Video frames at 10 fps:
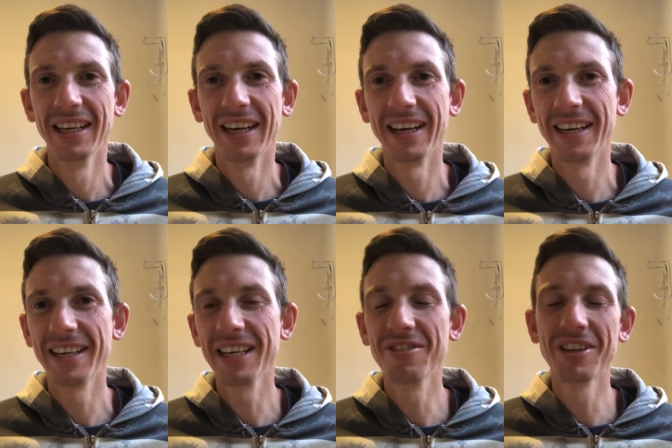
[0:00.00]
Uh,
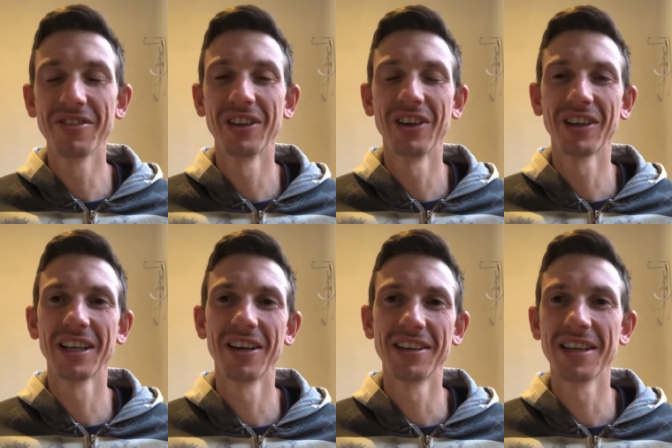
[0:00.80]
even if the
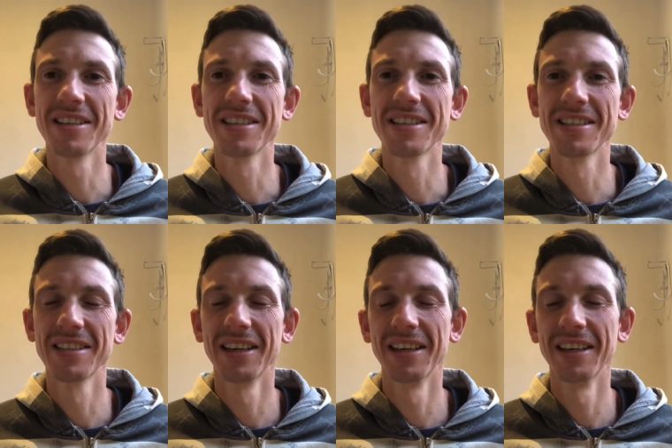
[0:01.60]
lockdown
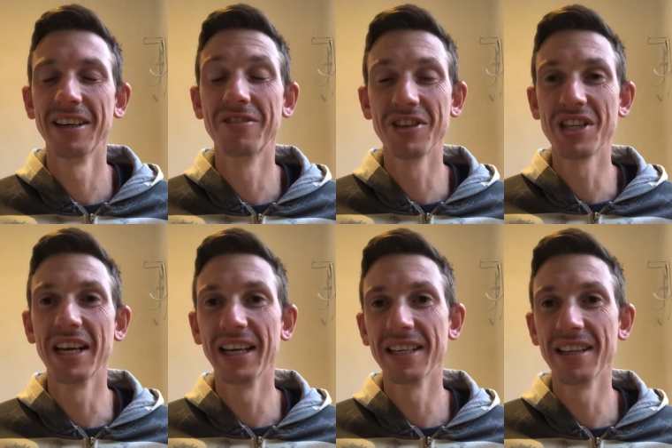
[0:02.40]
does uh,
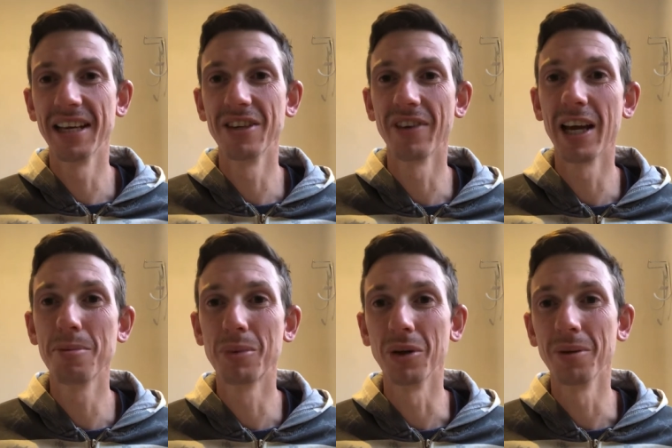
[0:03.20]
officially end in the end of
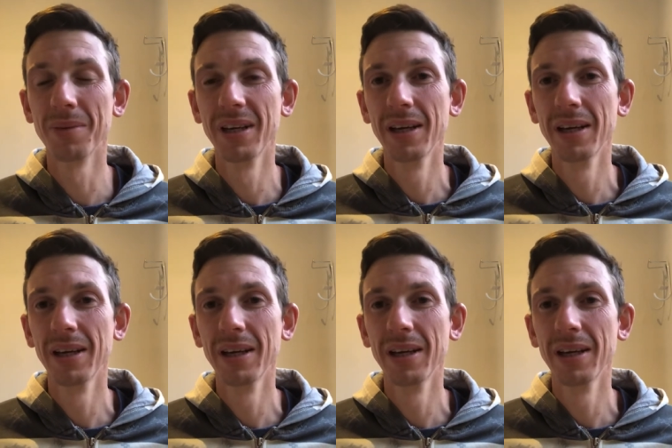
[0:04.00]
April,